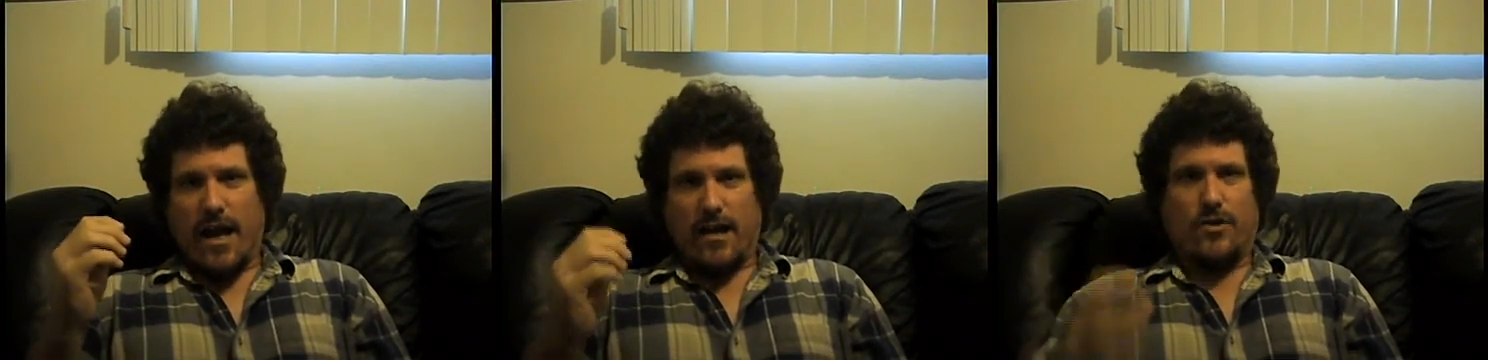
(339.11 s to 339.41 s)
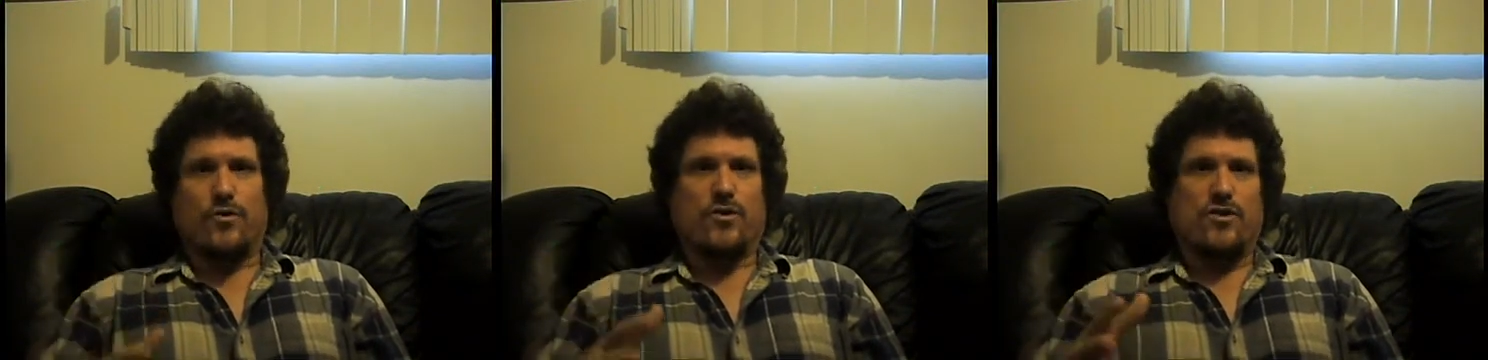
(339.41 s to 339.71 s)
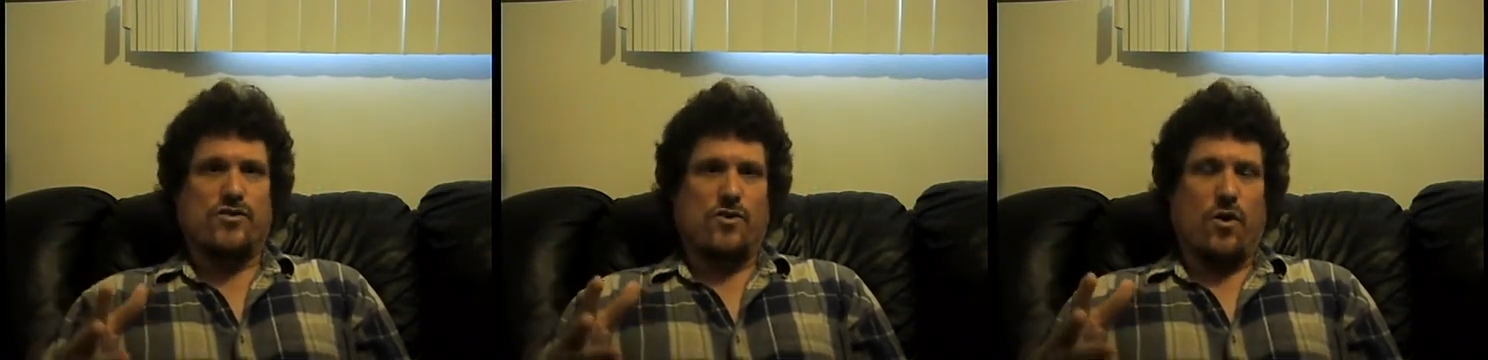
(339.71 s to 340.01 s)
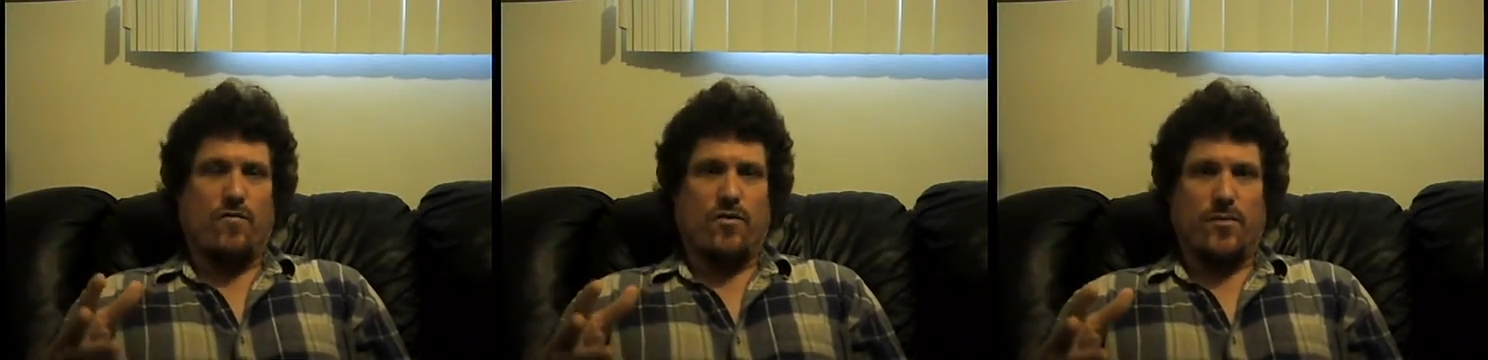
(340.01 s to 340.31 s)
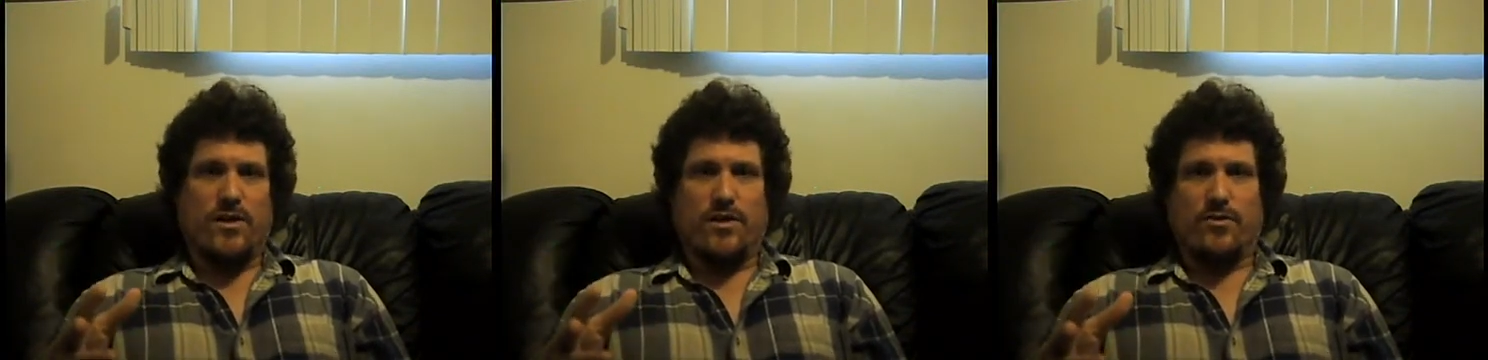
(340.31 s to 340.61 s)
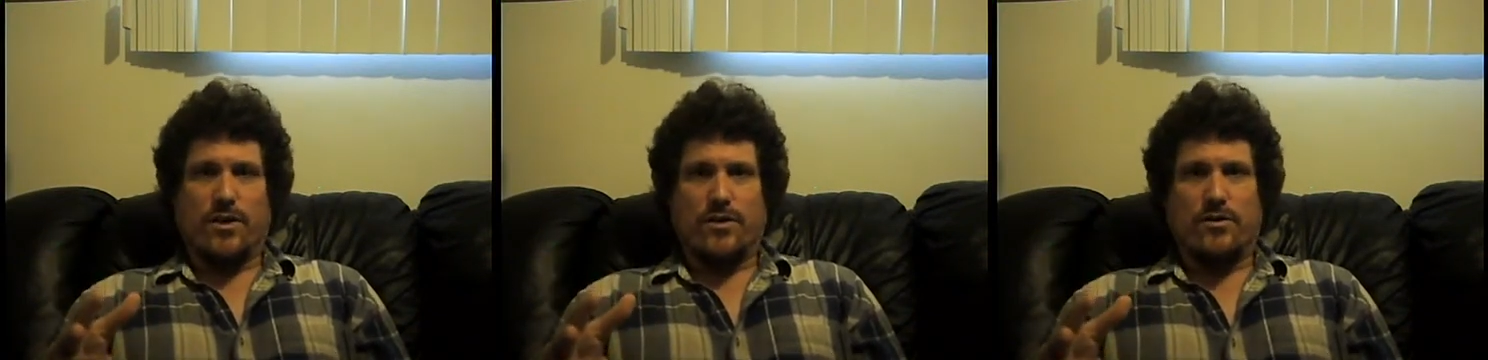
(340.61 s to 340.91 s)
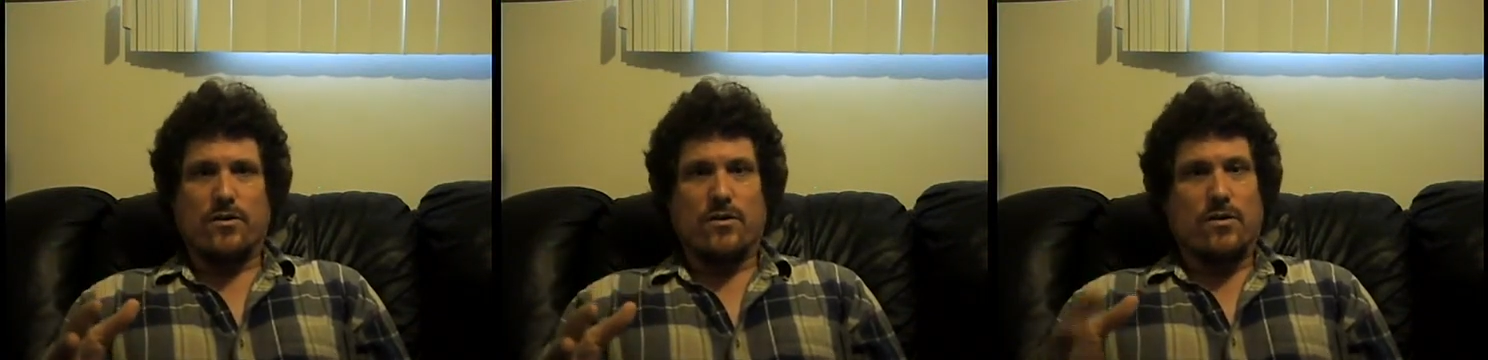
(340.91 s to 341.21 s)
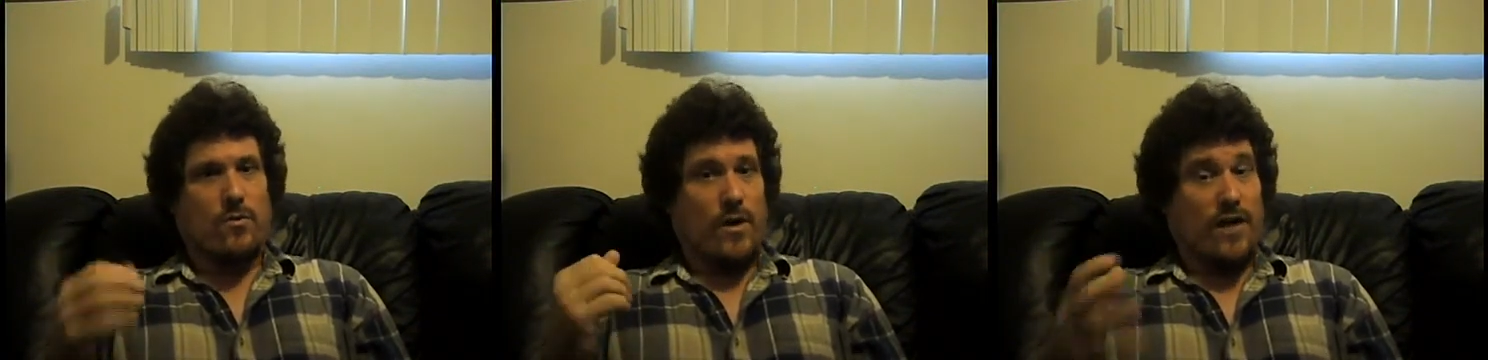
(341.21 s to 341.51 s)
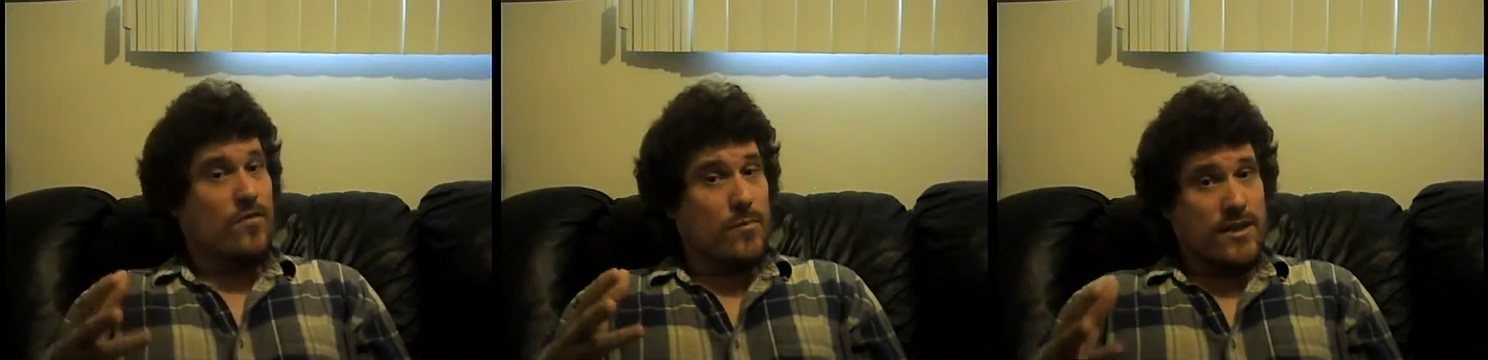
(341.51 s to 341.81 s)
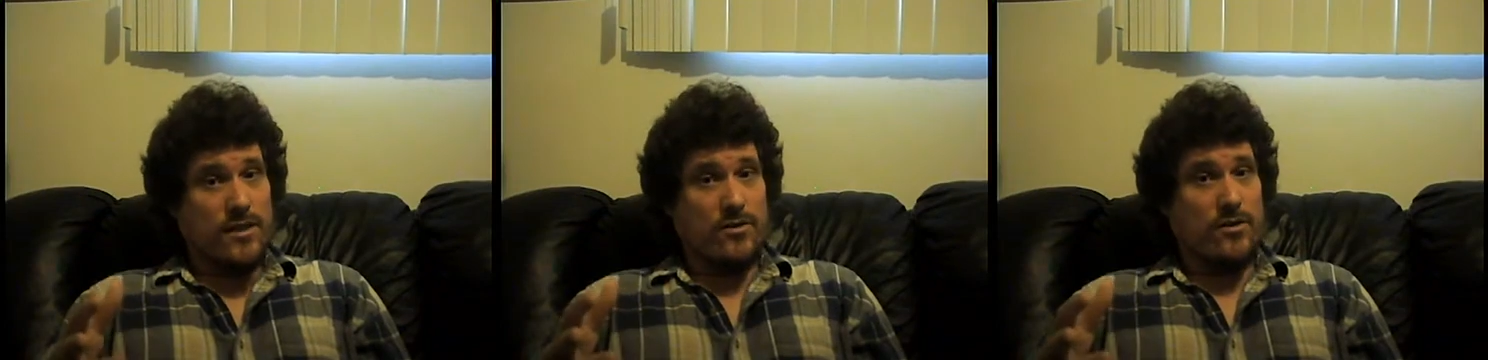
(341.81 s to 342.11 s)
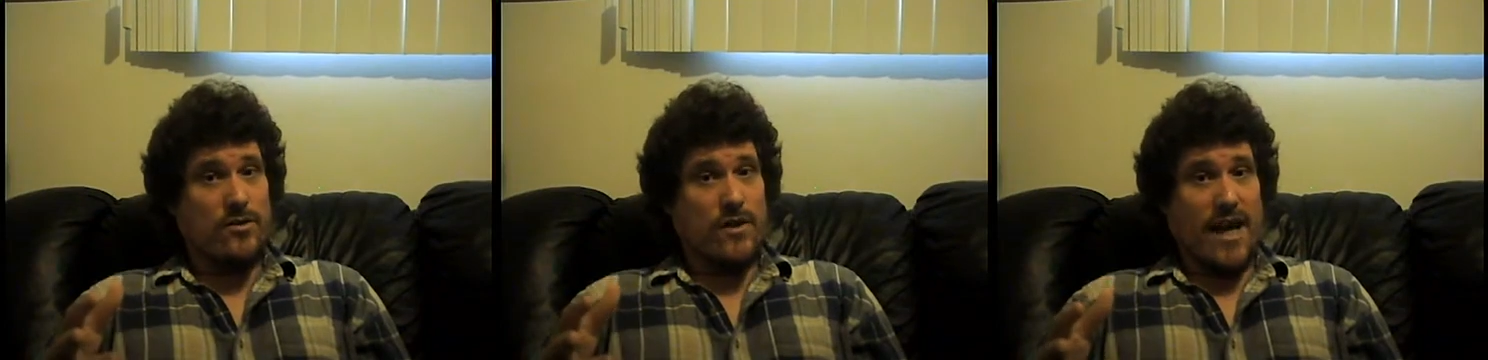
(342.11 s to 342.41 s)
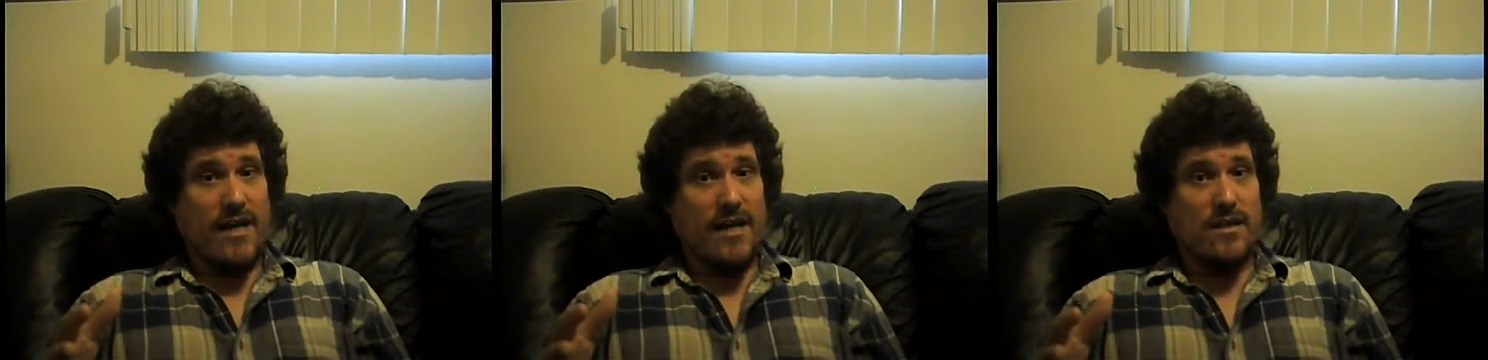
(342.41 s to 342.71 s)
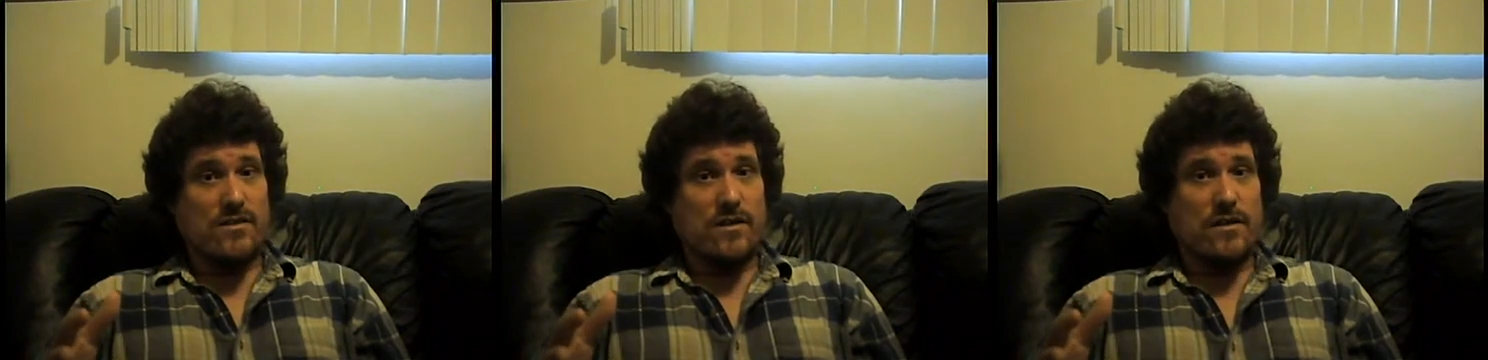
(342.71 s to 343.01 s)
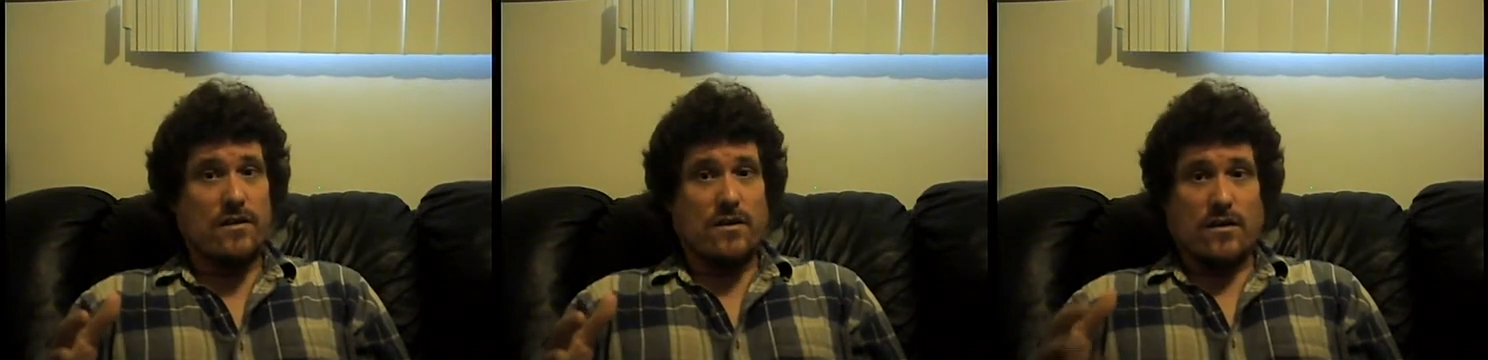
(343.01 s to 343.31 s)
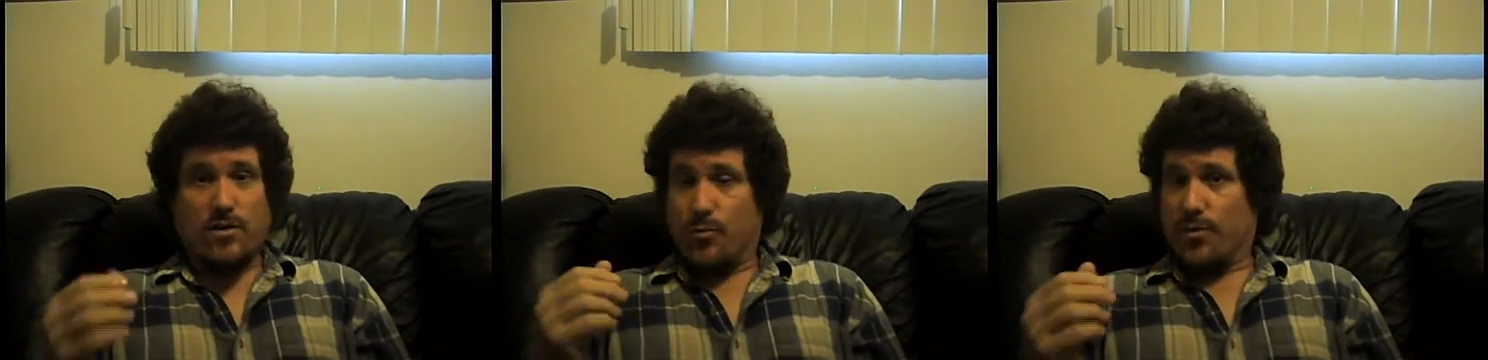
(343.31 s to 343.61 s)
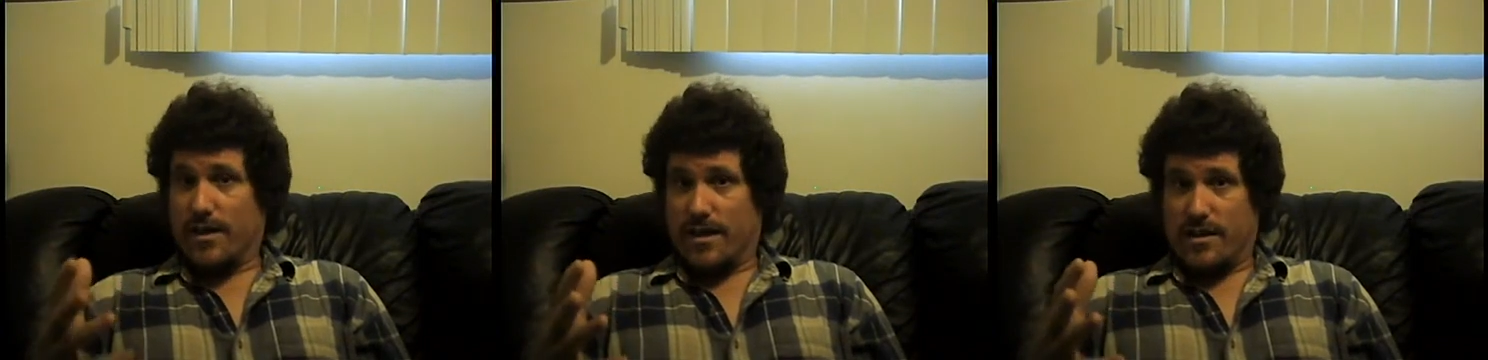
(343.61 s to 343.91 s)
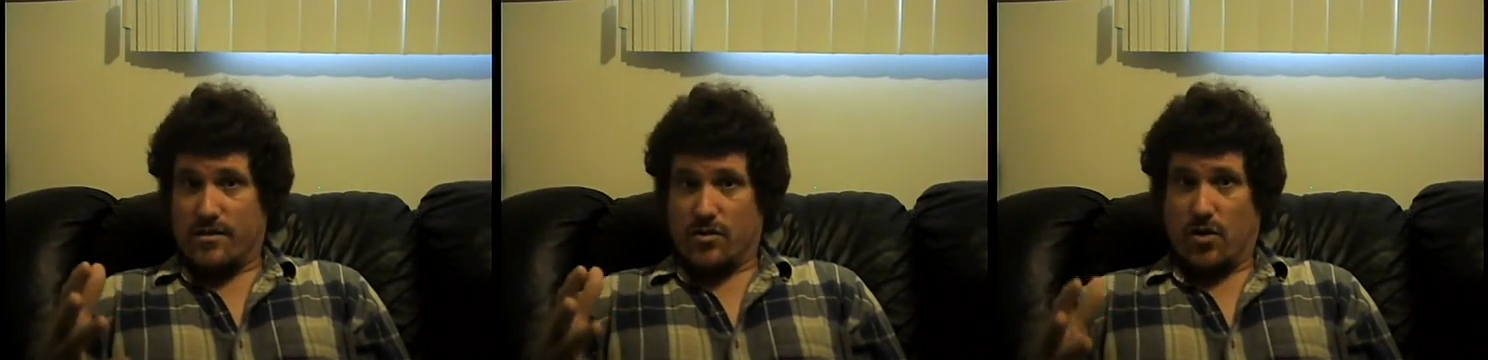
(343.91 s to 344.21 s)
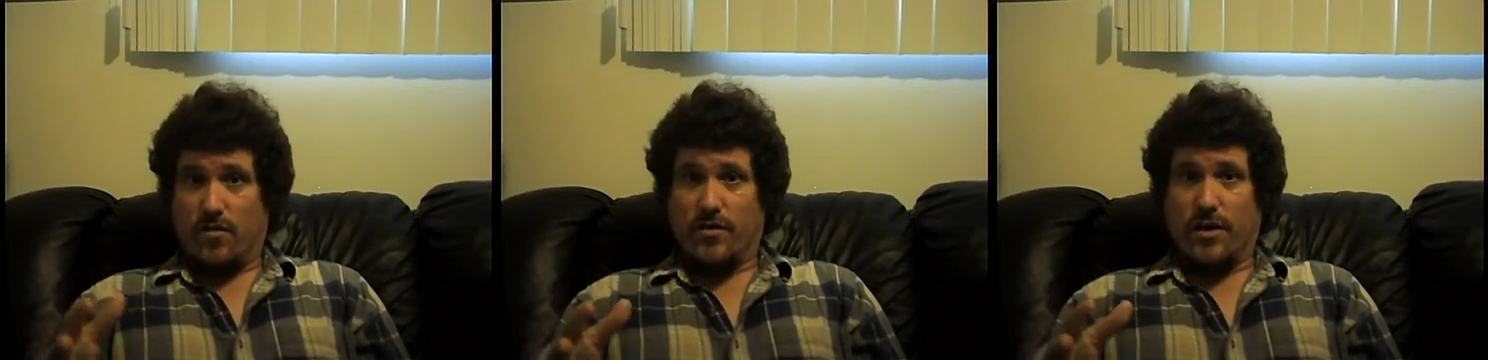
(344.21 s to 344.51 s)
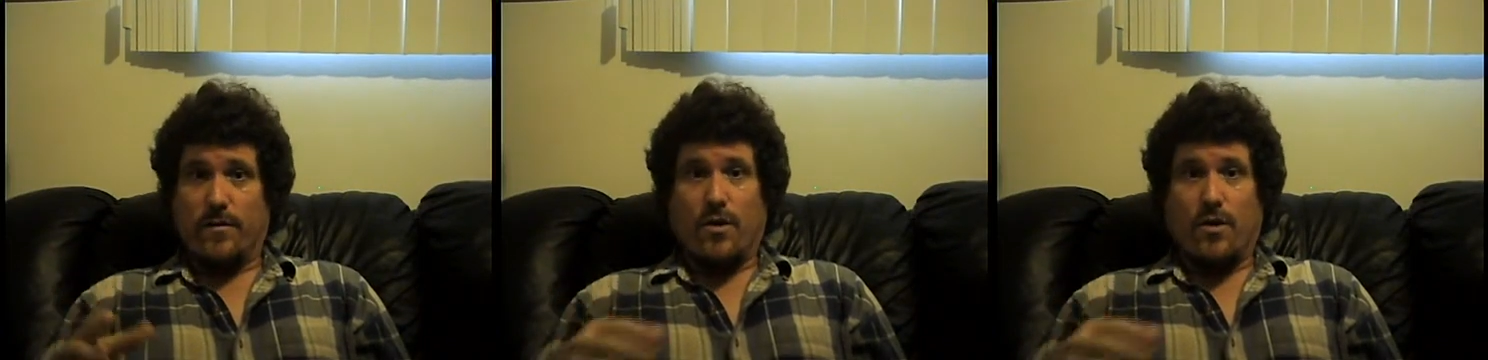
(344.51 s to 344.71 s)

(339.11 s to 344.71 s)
And you could dissolve the material, whatever material that is. Completely dissolve it.